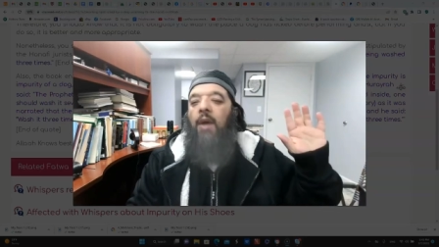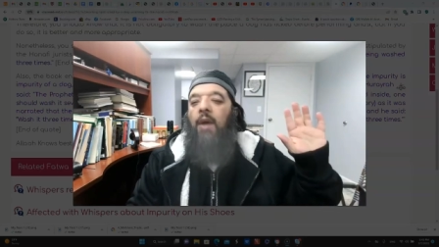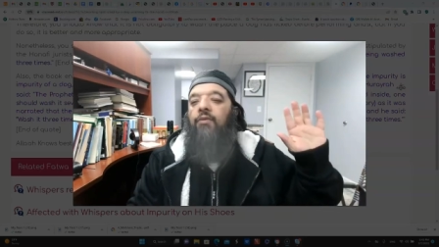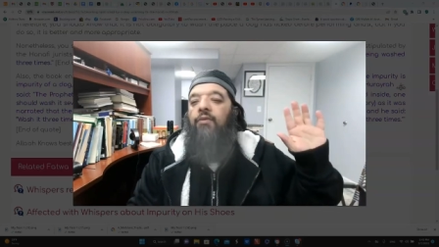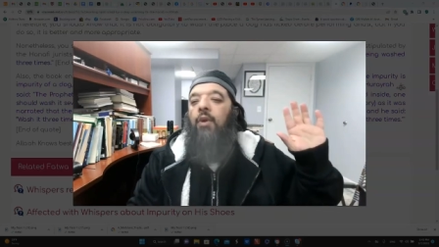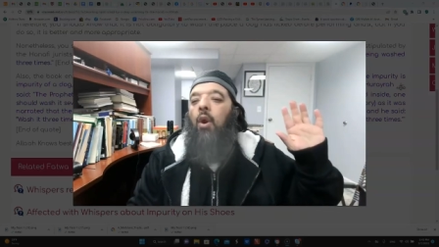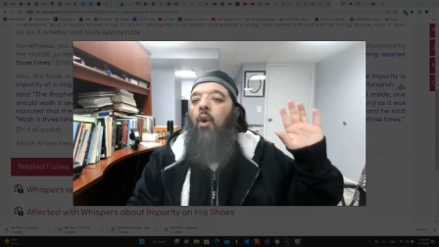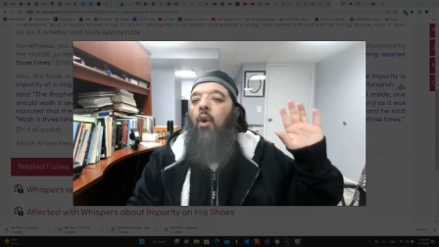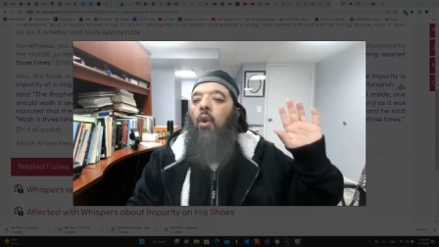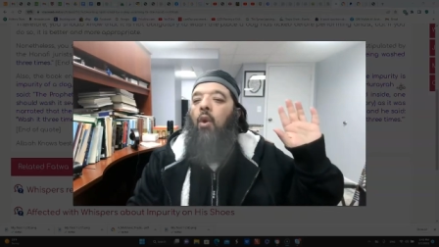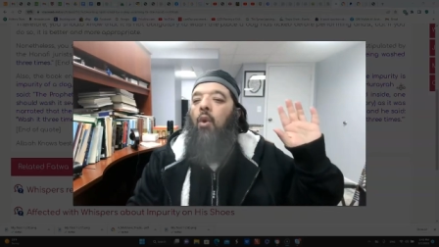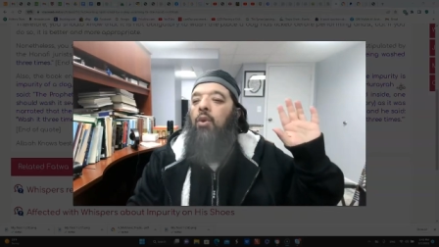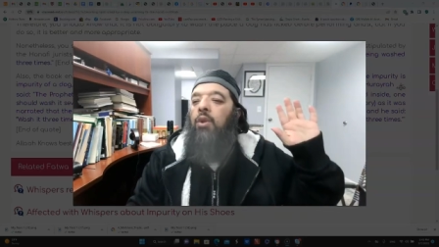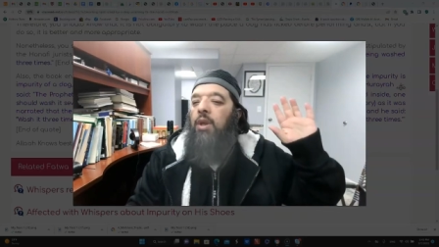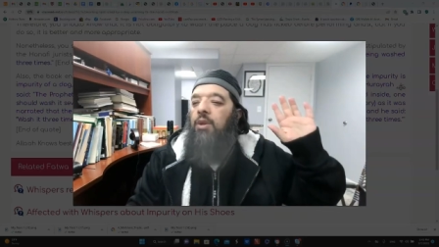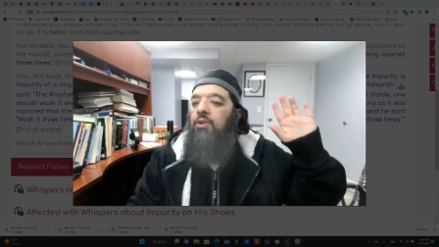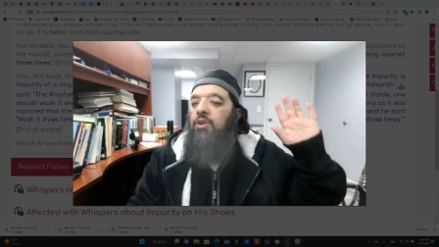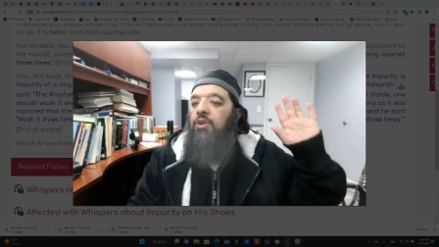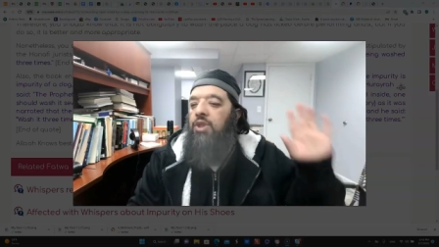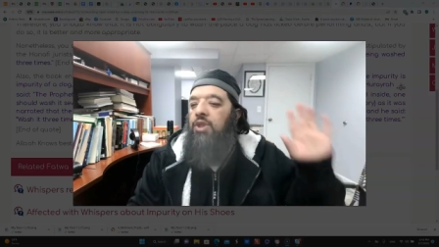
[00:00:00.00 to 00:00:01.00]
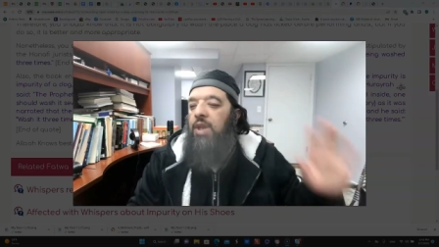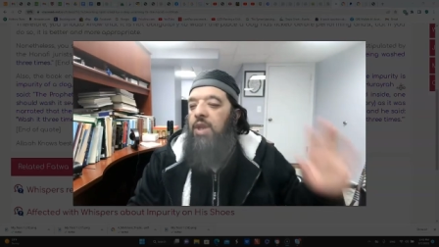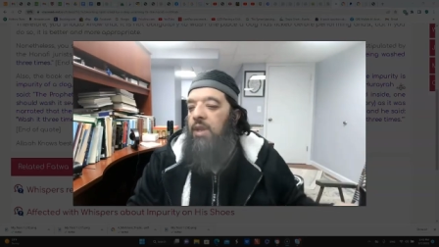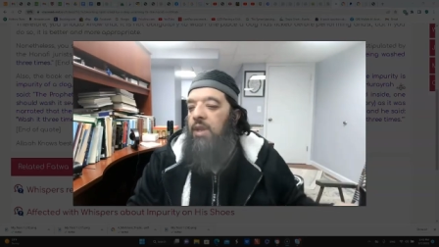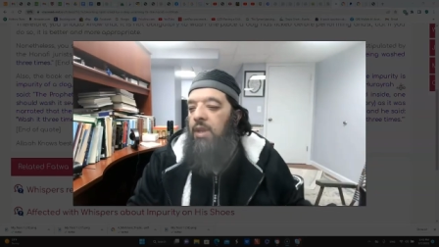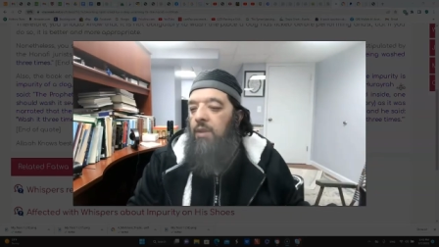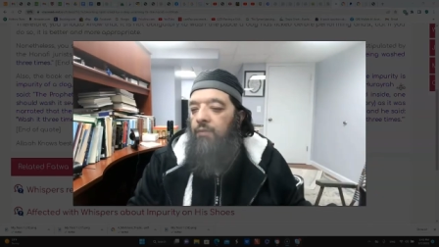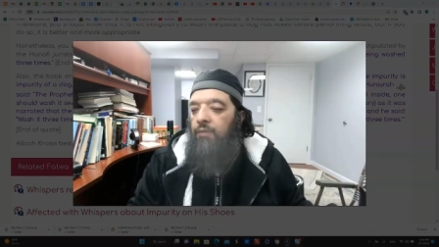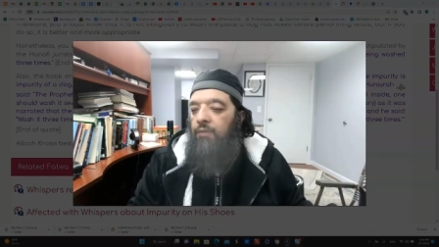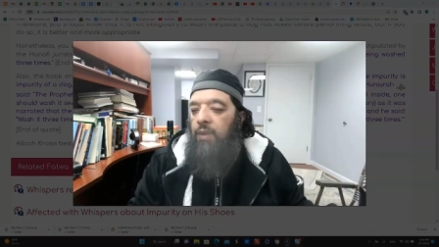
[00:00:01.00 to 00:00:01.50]
have the whole
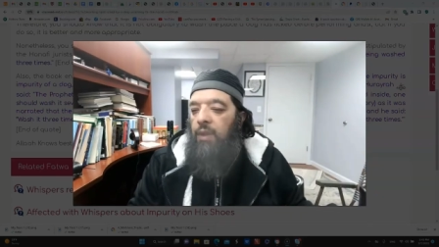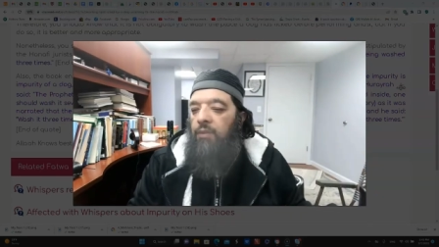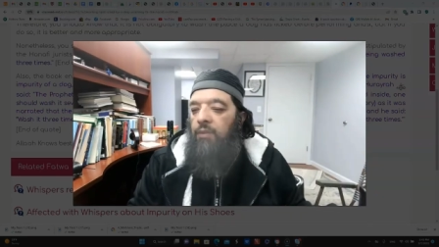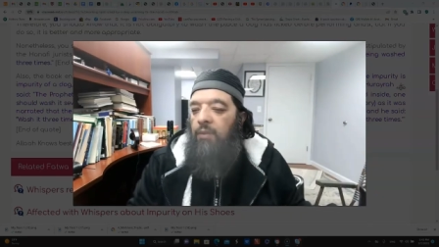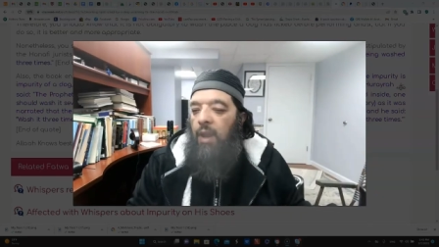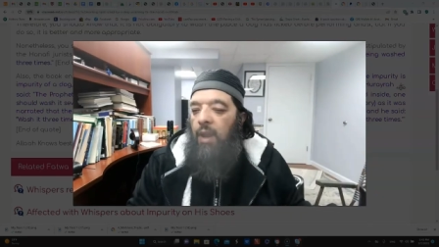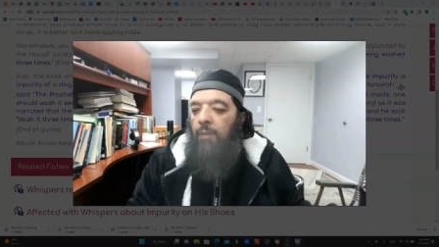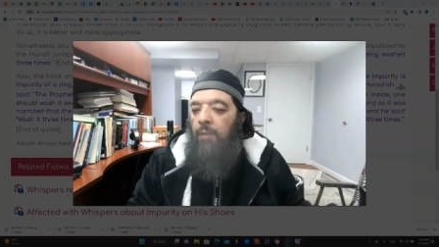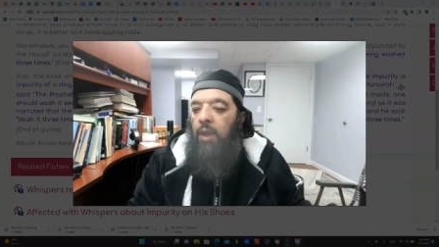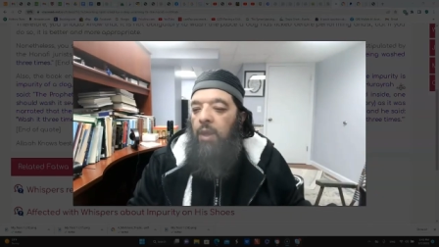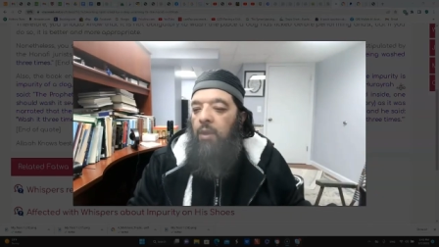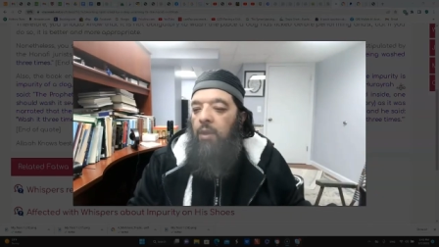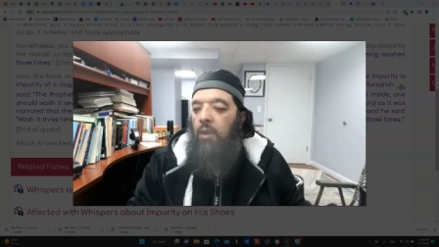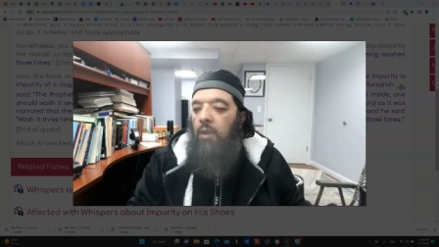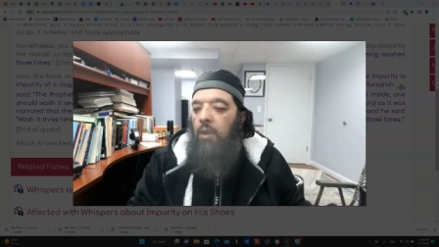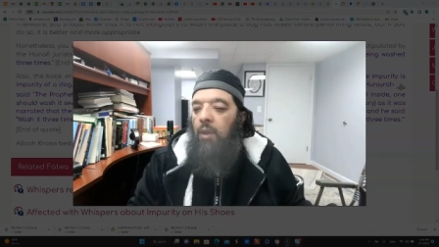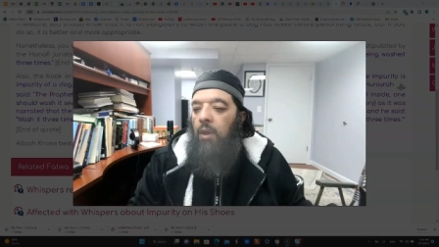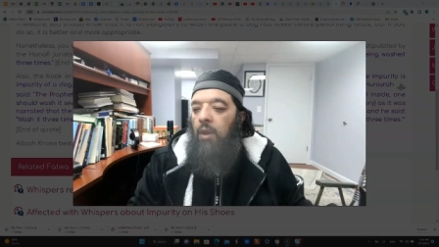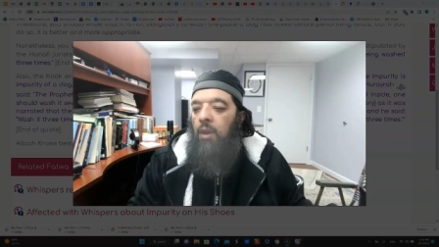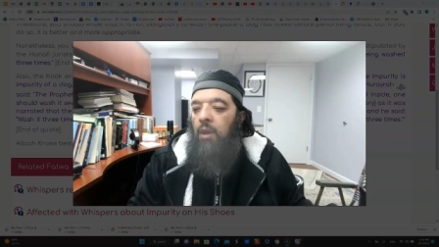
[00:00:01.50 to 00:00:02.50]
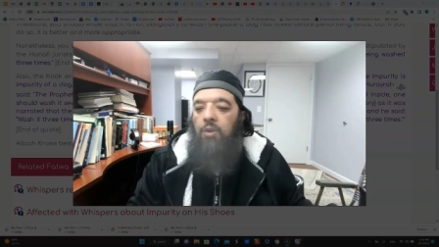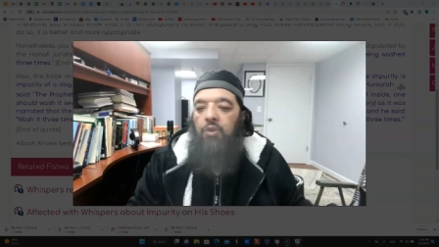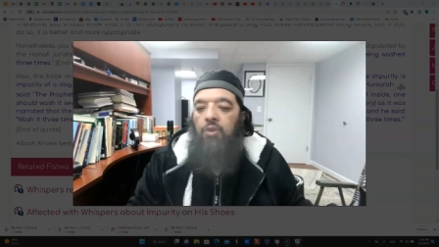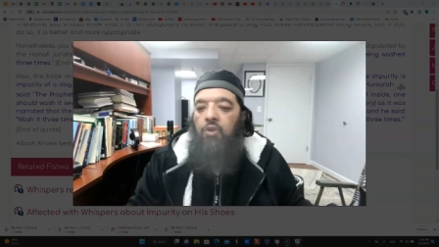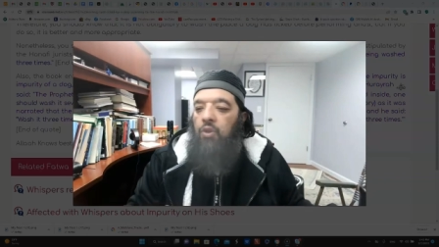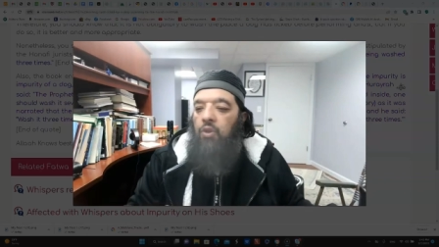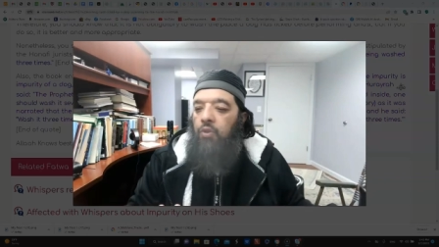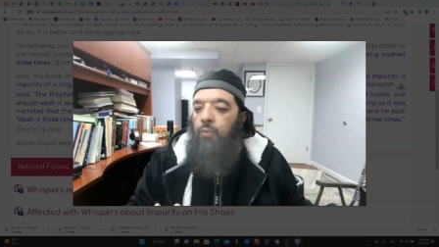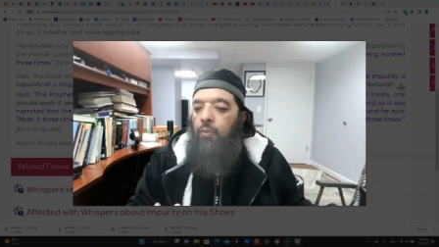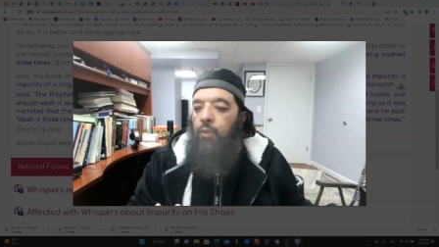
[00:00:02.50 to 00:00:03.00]
understanding of the Islamic uh,
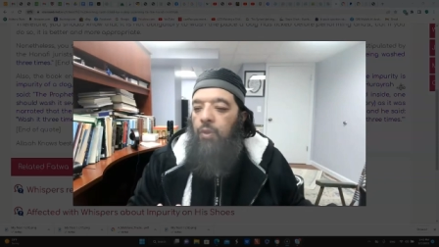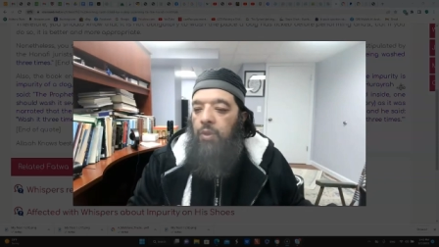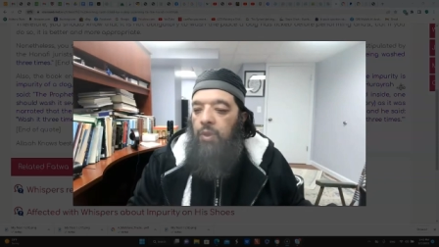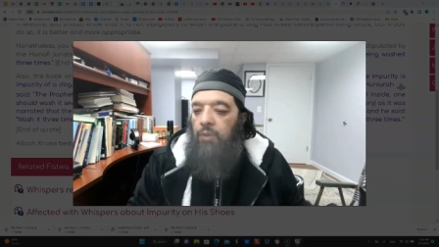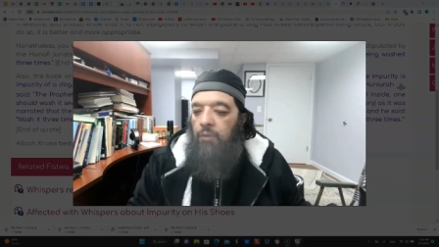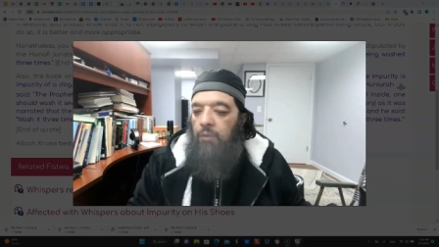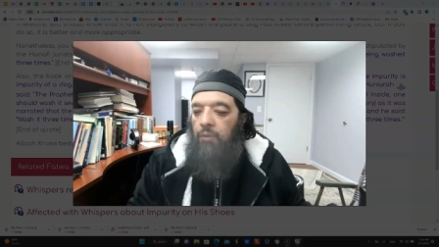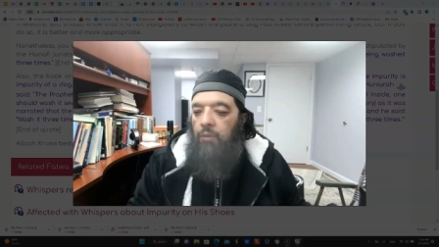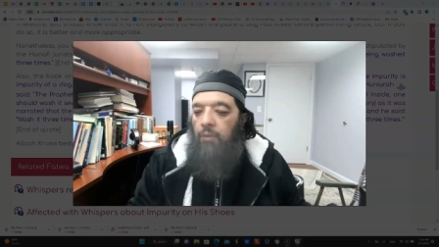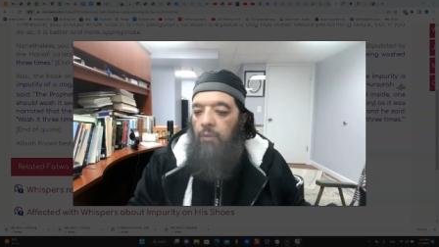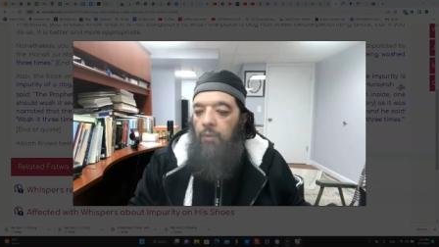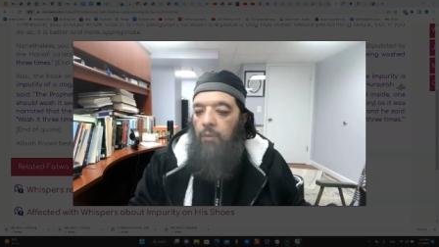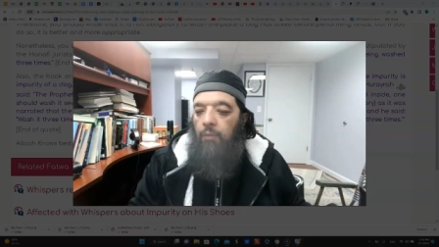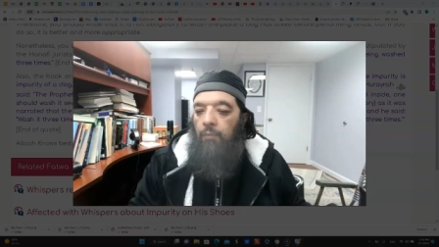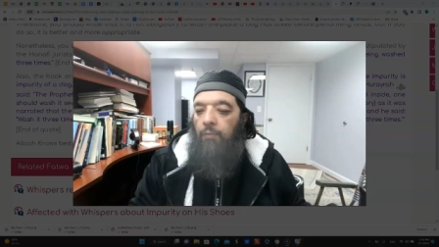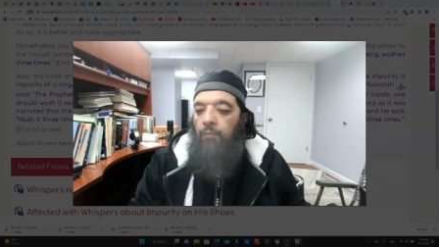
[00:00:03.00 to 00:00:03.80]
jurisprudence.